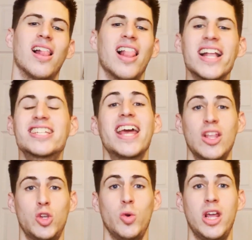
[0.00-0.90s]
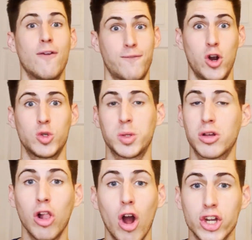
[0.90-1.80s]
Let's get into it here first with
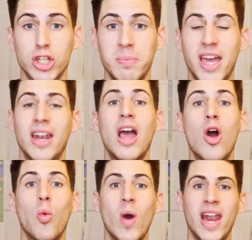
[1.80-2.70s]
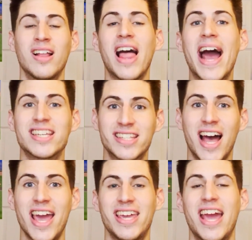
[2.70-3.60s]
Clark Schmidt winning last
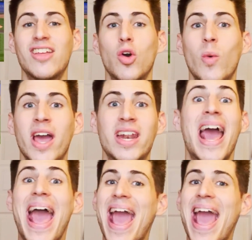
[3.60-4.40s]
night, getting the win.